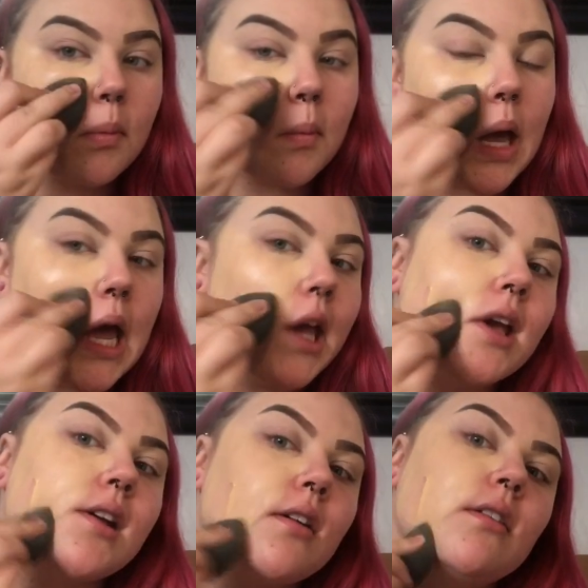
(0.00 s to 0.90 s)
my
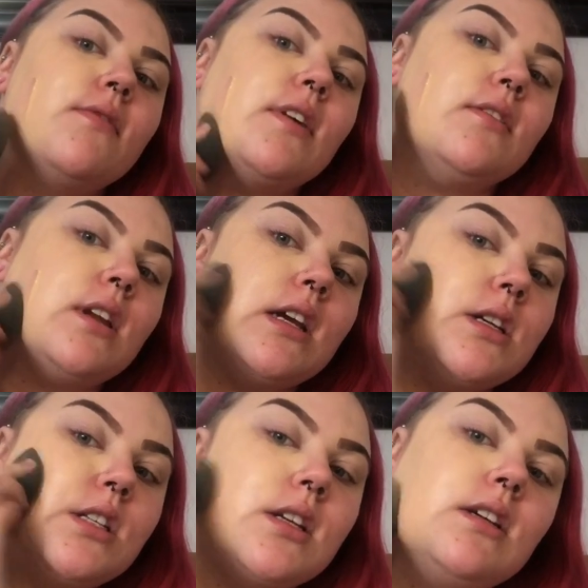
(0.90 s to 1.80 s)

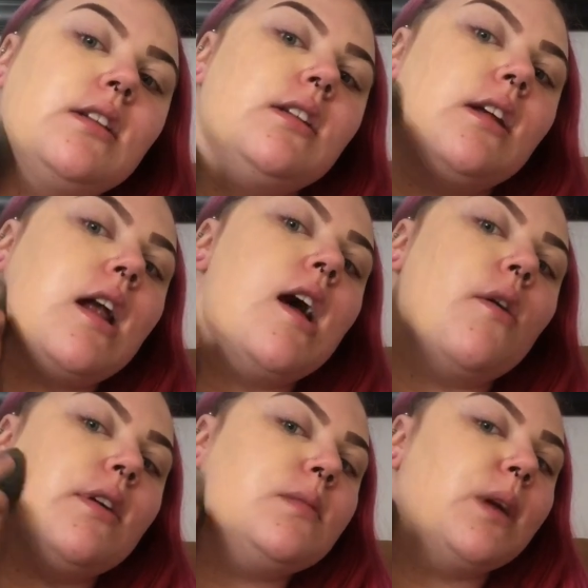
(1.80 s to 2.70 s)
foundation, and I
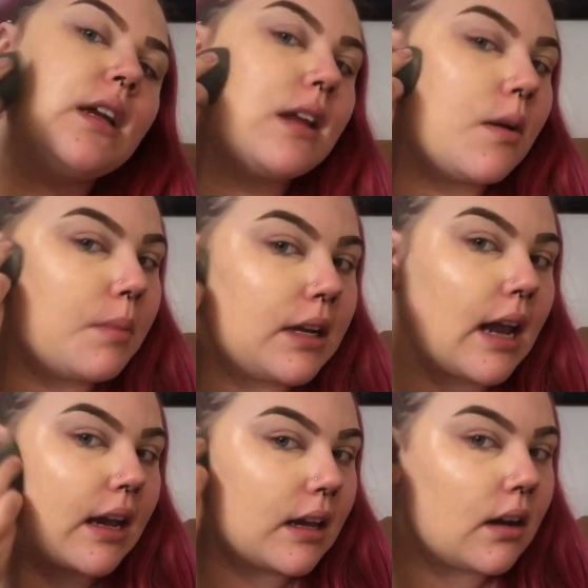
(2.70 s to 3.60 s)
always bring it down my
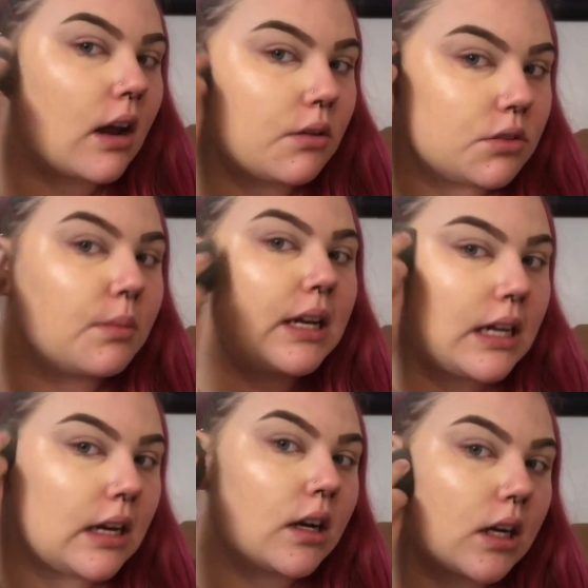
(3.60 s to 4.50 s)
neck and out to my
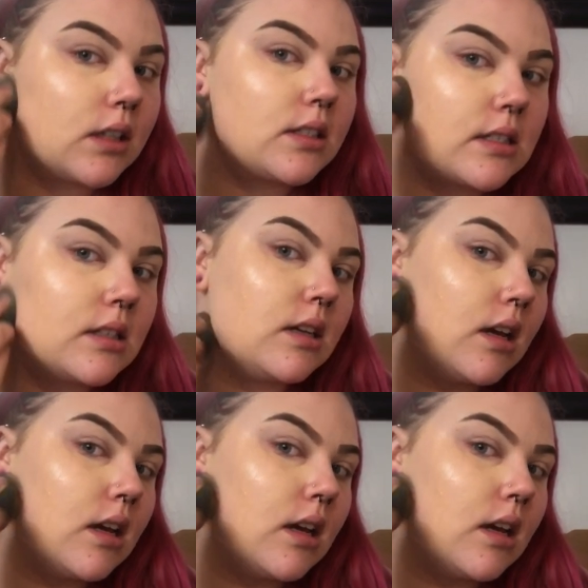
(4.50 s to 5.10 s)
ears.